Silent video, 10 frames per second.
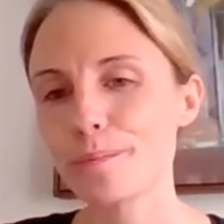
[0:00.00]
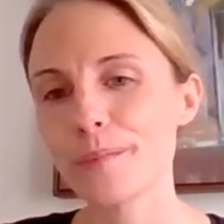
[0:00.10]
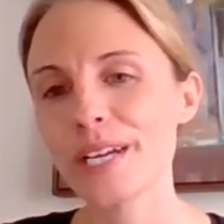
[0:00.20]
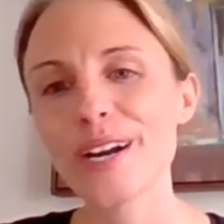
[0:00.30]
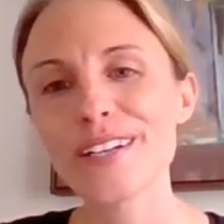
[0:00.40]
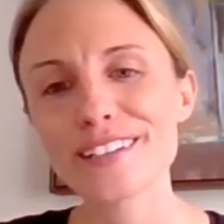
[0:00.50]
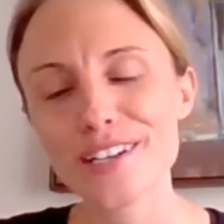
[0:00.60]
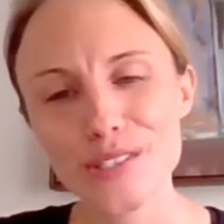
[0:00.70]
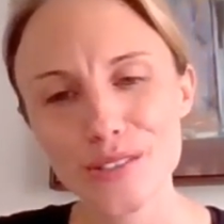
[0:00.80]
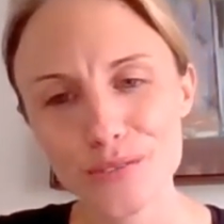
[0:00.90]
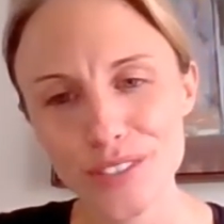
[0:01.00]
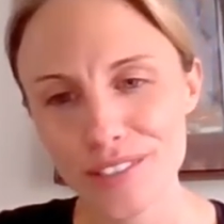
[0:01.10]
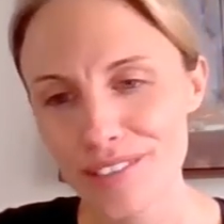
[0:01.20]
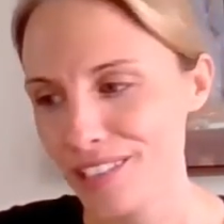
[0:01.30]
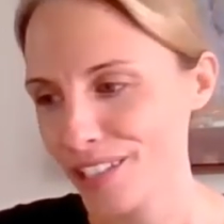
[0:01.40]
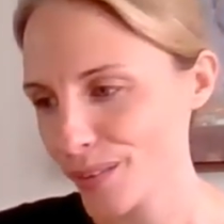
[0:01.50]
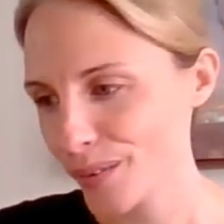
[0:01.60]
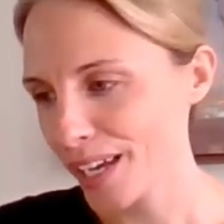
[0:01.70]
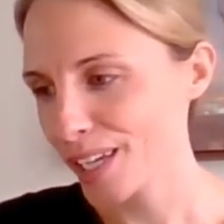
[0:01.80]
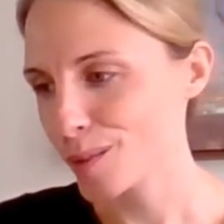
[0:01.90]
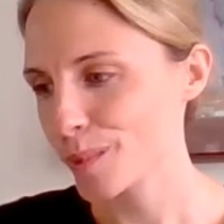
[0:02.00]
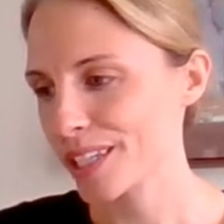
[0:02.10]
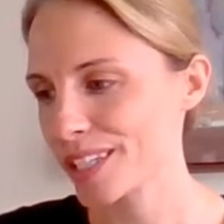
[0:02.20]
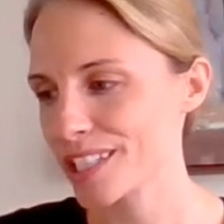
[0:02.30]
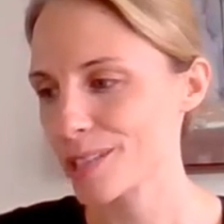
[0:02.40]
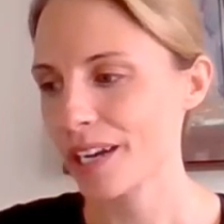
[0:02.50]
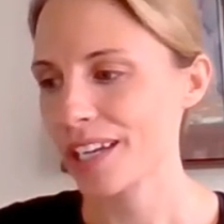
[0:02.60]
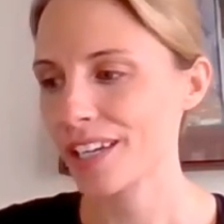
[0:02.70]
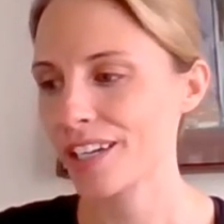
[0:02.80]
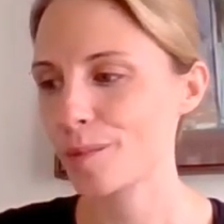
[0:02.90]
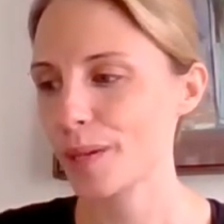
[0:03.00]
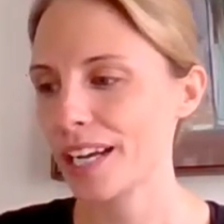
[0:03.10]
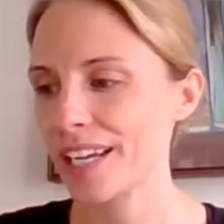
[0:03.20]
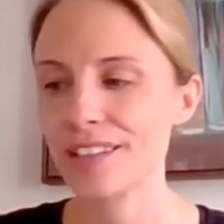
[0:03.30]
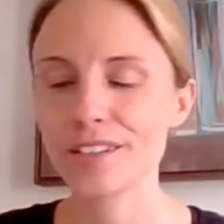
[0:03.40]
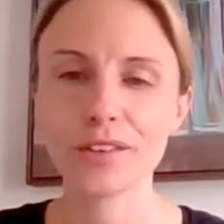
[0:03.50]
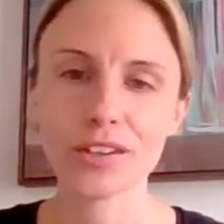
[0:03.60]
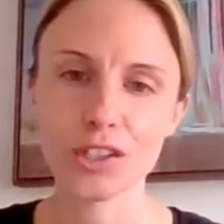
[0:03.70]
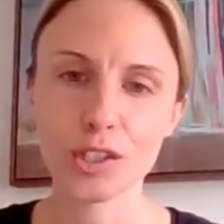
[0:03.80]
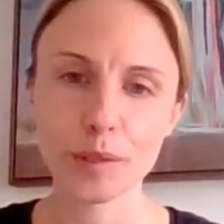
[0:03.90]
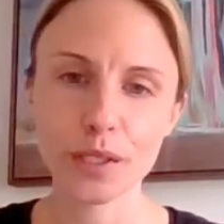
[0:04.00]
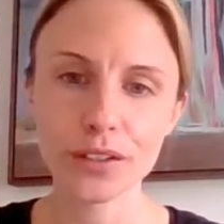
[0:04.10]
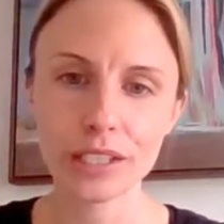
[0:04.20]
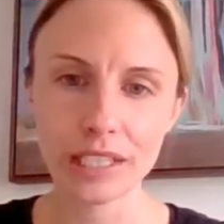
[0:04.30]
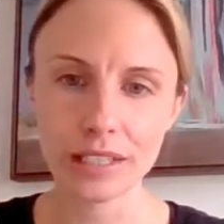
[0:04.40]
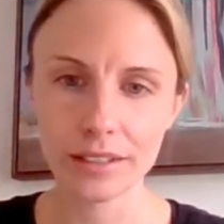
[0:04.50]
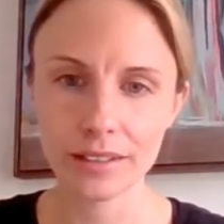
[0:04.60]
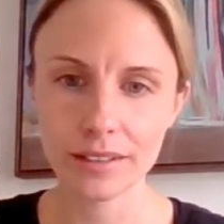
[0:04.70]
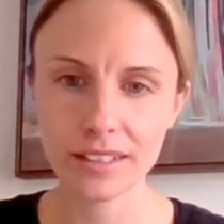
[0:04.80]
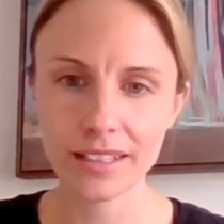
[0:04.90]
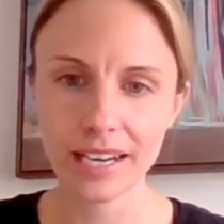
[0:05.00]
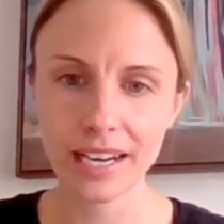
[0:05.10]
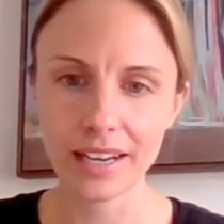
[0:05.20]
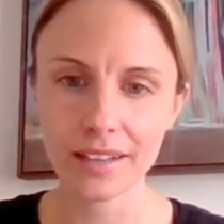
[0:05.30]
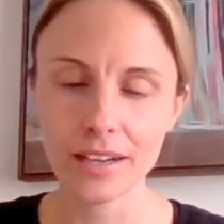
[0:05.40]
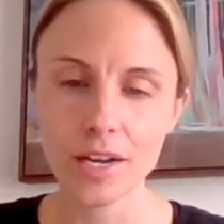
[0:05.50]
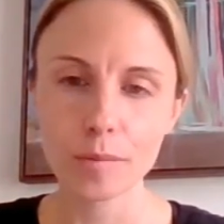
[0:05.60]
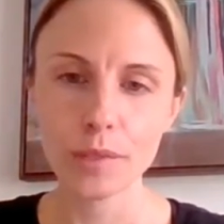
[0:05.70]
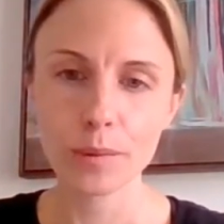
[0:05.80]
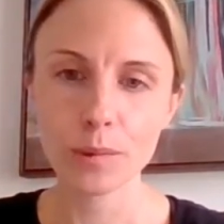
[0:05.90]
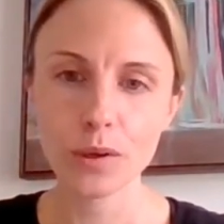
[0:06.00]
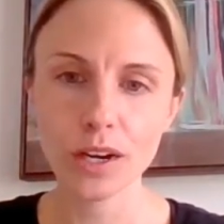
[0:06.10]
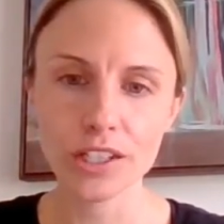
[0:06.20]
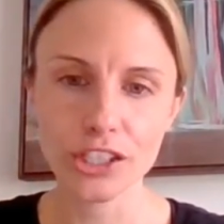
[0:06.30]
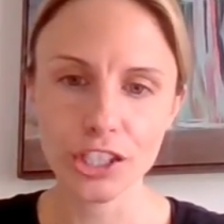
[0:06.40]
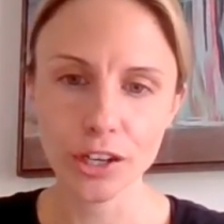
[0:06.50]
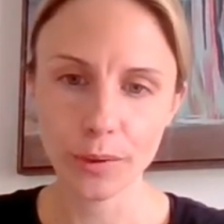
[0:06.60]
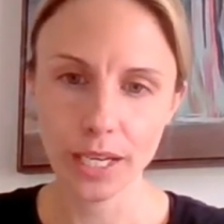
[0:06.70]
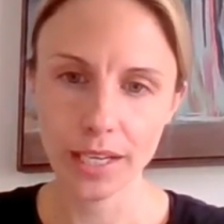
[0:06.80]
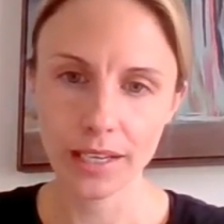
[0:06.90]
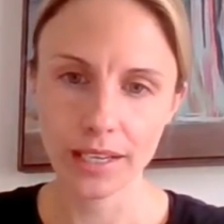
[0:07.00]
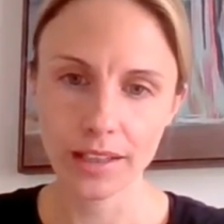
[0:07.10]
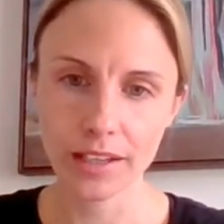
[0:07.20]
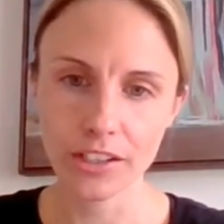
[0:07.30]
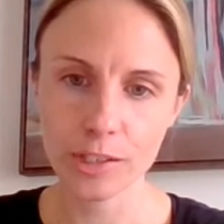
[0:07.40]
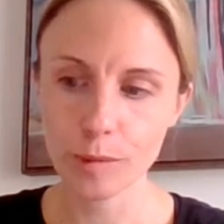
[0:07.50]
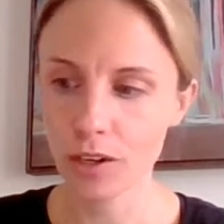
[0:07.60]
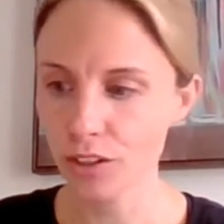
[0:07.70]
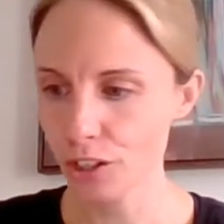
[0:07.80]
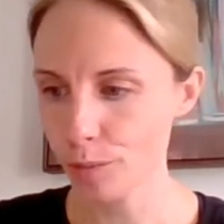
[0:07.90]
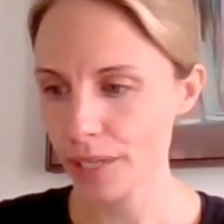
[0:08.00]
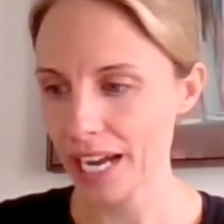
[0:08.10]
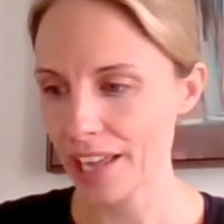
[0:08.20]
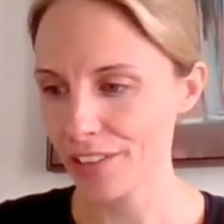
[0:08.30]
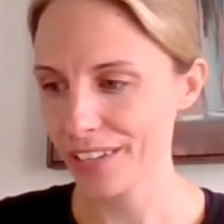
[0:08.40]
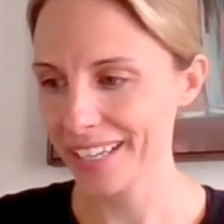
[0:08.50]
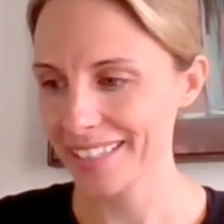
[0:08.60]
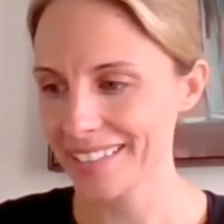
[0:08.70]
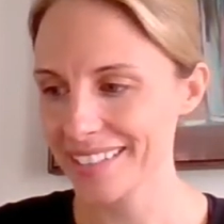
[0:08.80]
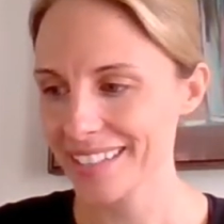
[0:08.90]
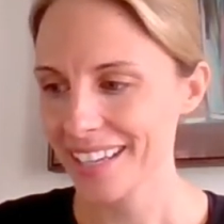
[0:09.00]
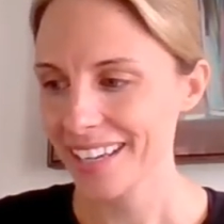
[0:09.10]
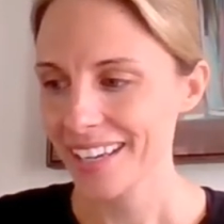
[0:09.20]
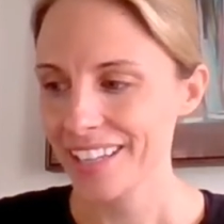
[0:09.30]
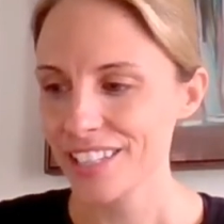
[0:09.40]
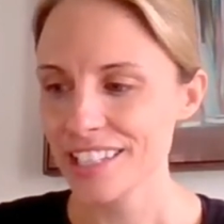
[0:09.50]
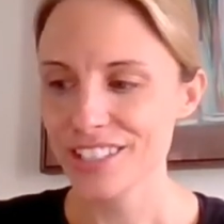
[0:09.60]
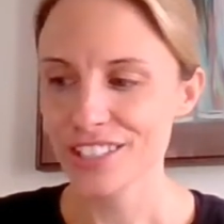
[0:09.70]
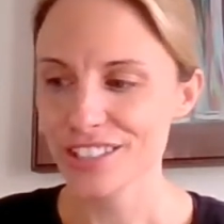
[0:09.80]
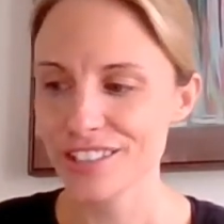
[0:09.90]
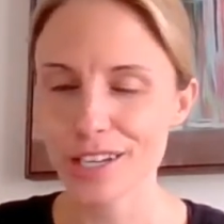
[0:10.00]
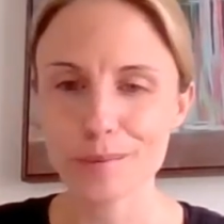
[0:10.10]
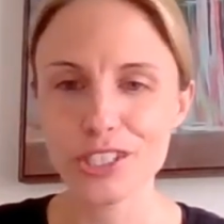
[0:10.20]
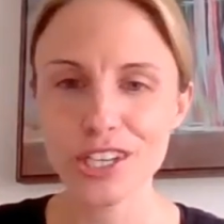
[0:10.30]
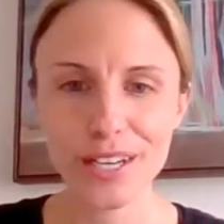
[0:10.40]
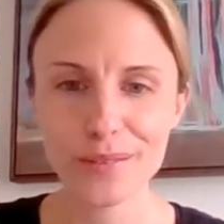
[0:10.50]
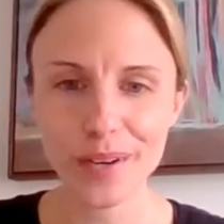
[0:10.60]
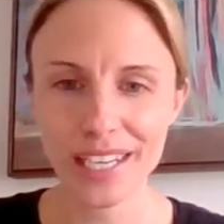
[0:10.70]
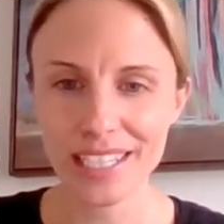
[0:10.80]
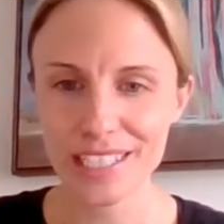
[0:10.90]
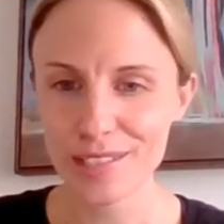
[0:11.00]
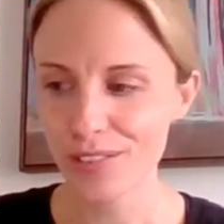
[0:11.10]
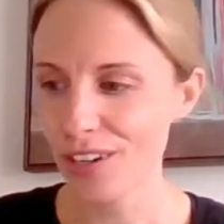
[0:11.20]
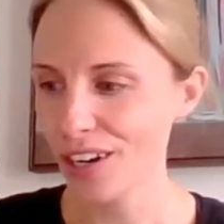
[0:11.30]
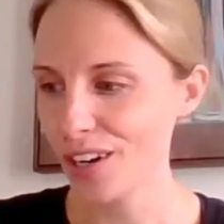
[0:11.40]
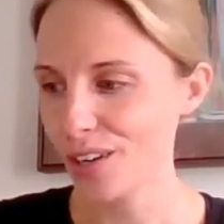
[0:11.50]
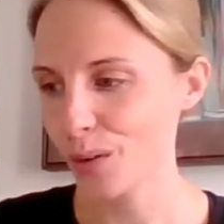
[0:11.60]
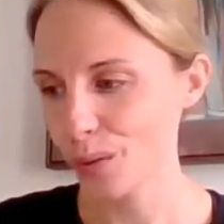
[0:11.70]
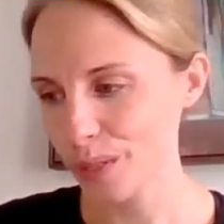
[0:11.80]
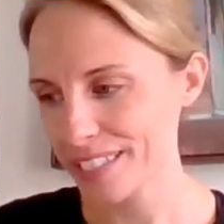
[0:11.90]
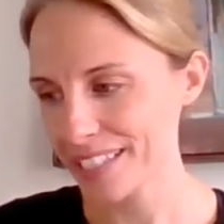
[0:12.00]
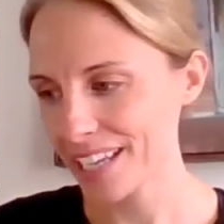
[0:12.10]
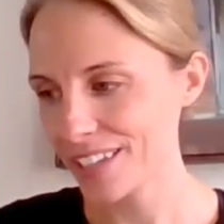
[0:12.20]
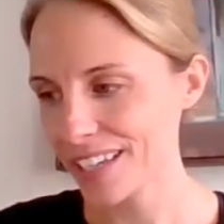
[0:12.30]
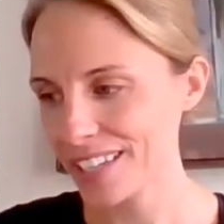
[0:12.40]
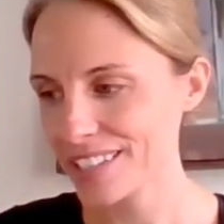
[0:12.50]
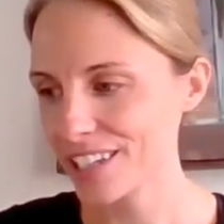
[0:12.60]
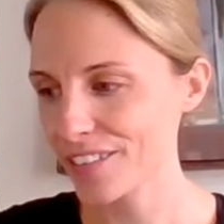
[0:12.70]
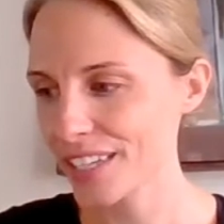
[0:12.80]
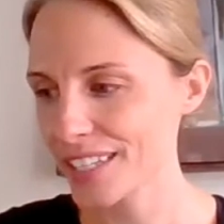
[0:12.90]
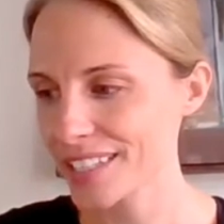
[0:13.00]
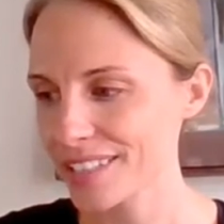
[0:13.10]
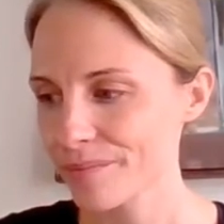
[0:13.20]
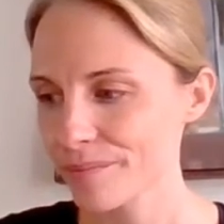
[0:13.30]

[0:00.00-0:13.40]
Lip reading: My heart also feels incredibly inspired by the vulnerability that people are showing in their small group gatherings, such as sharing writings for our Holy Saturday service.